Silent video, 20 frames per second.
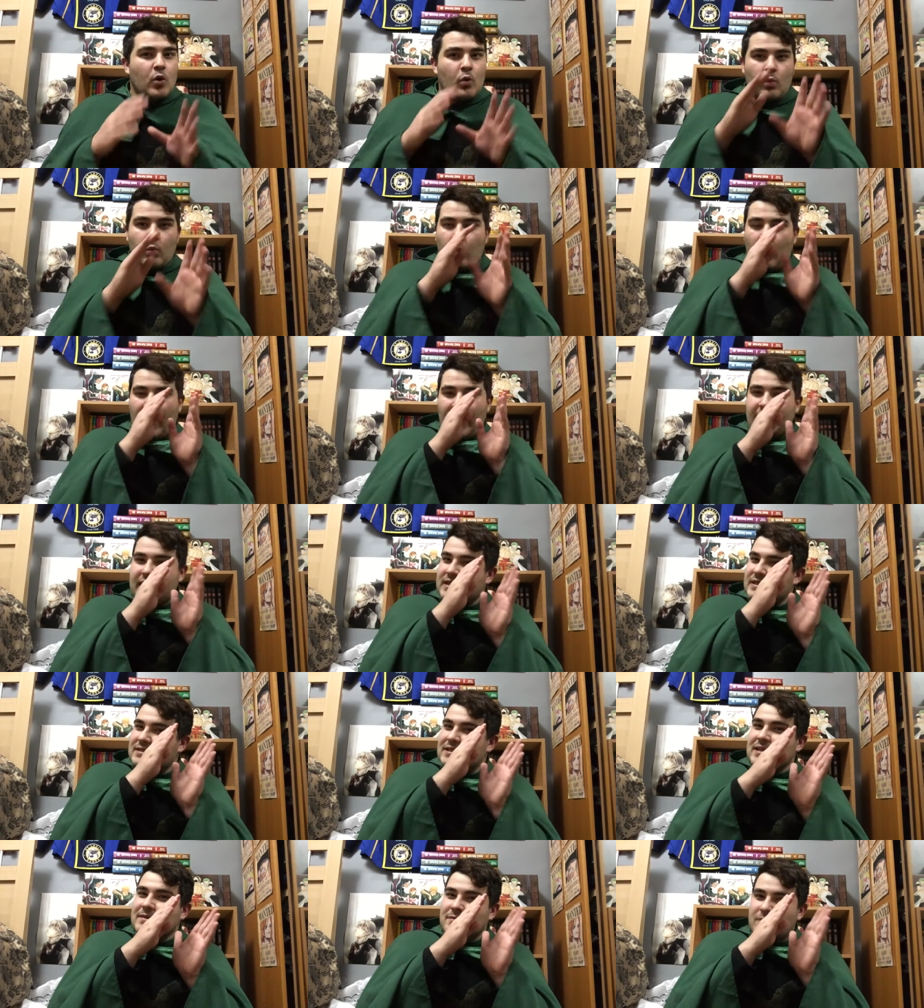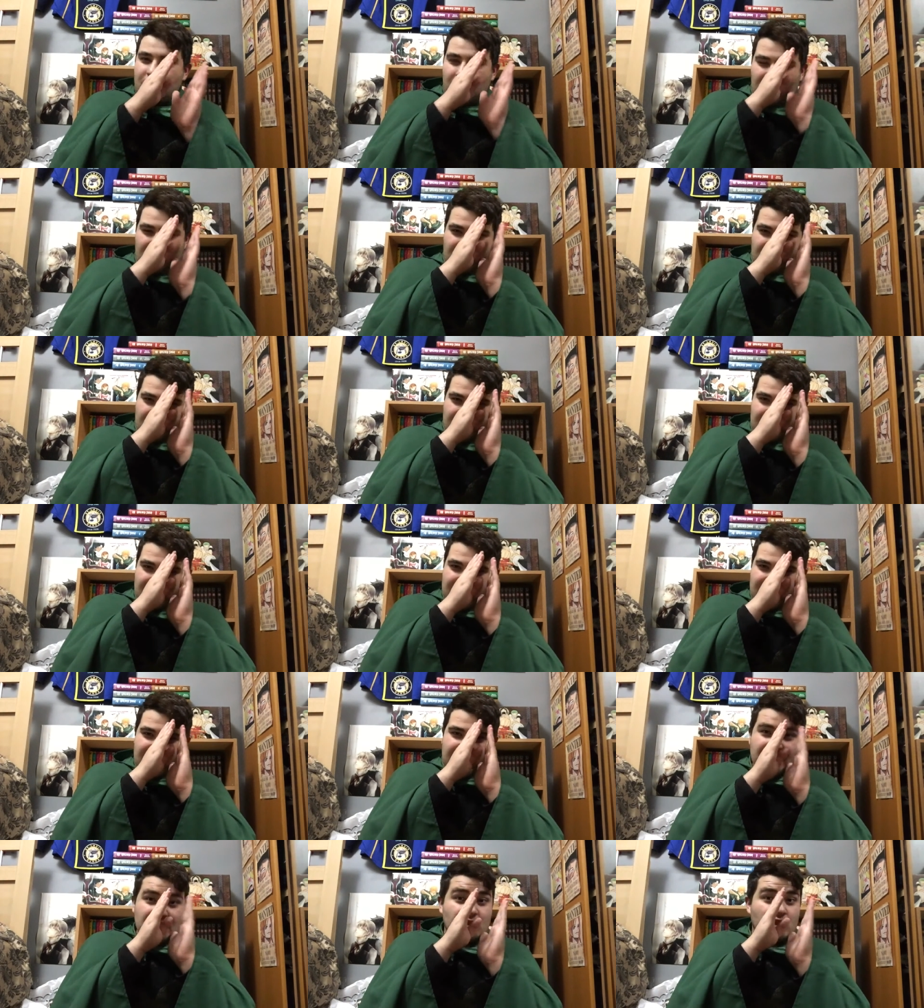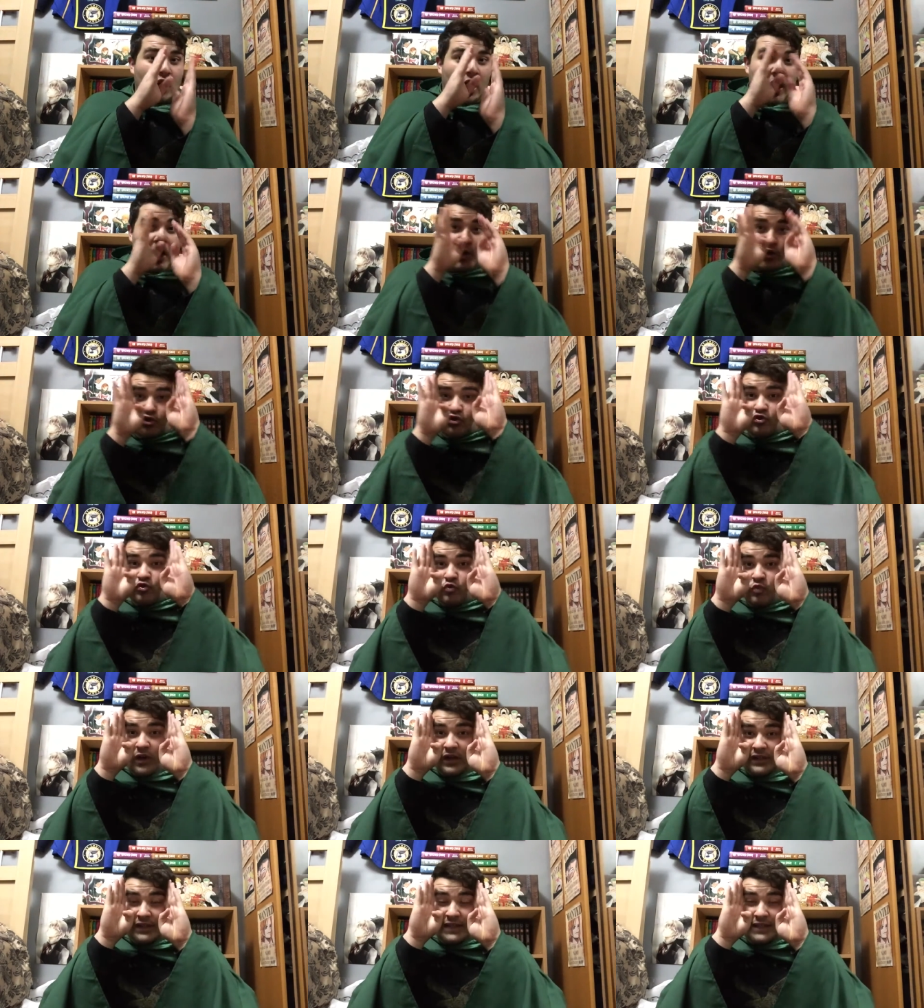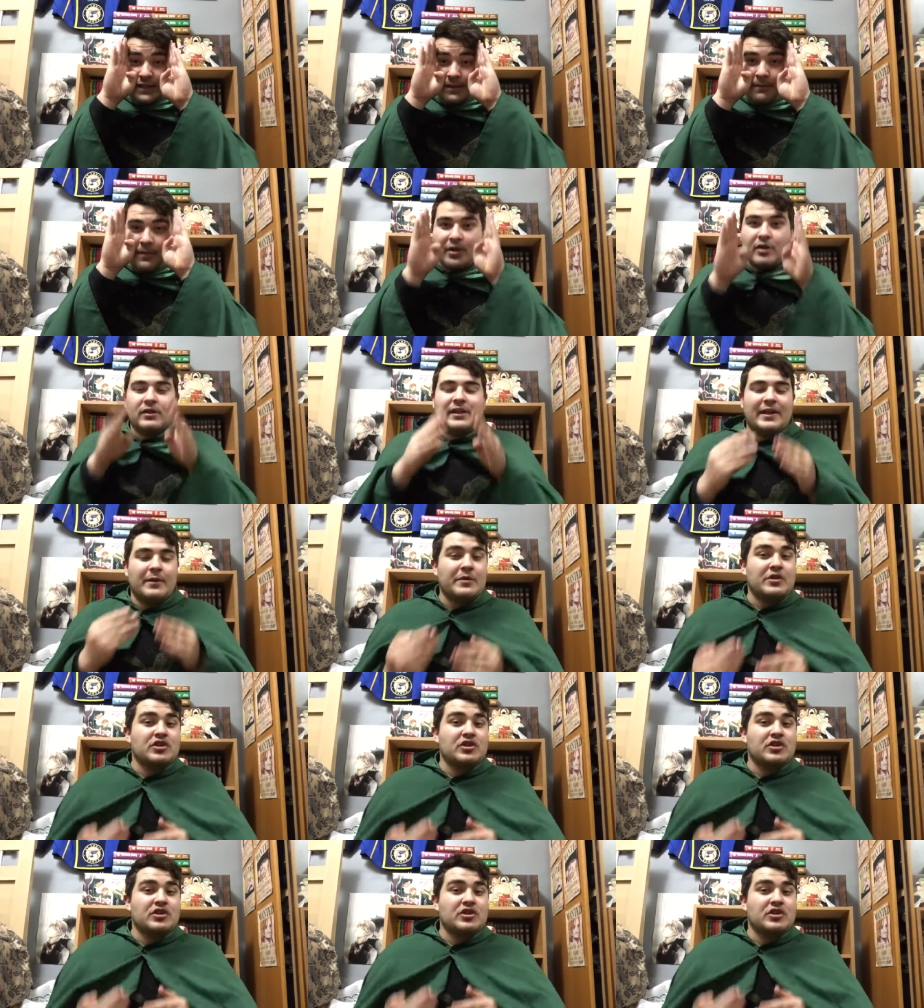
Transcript: why his demon mark is not directly in the middle, like